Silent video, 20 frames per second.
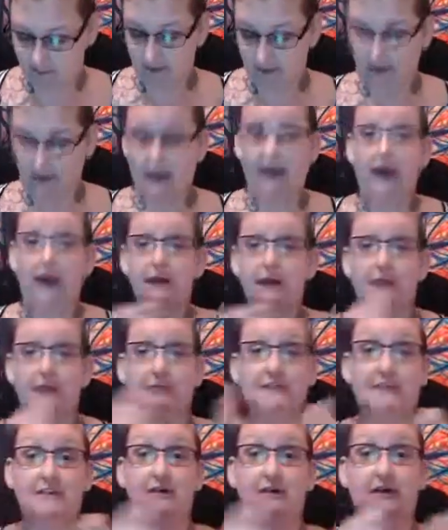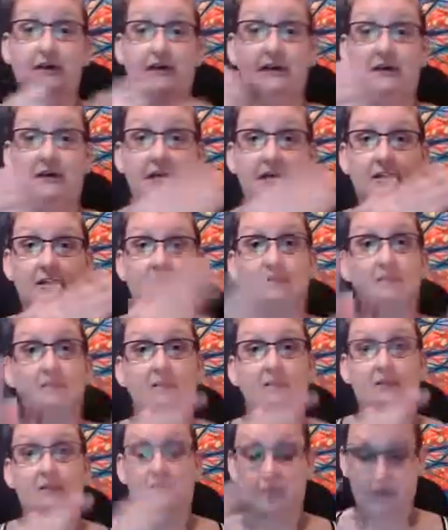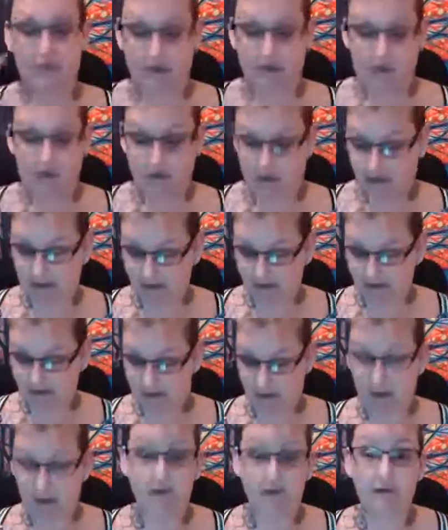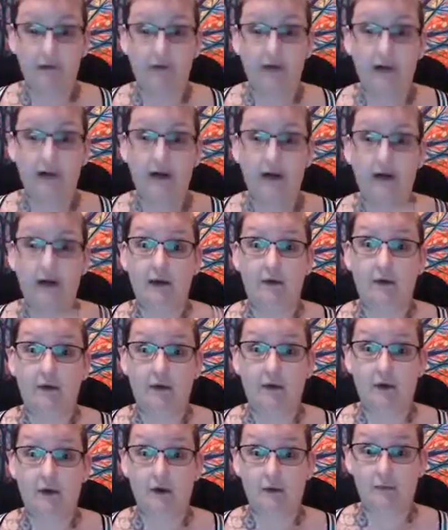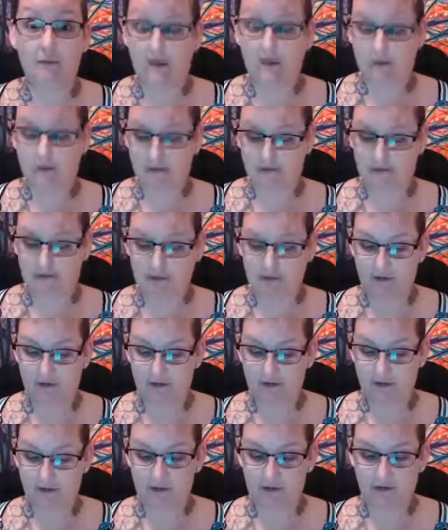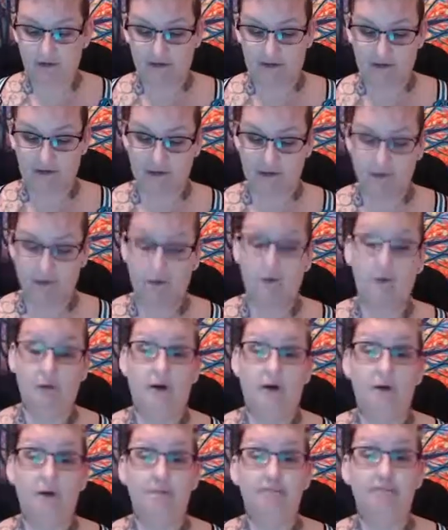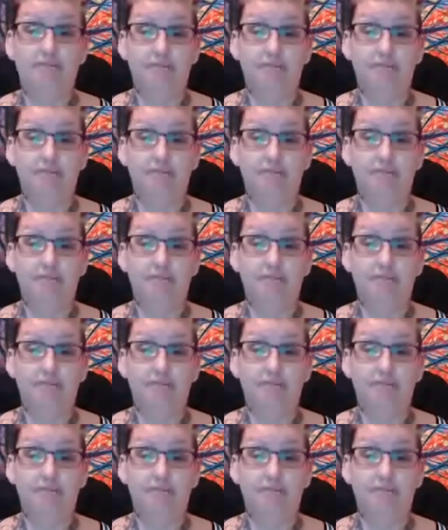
And I'm still getting used to the mirroring. I've tried to find, I don't know how many different things to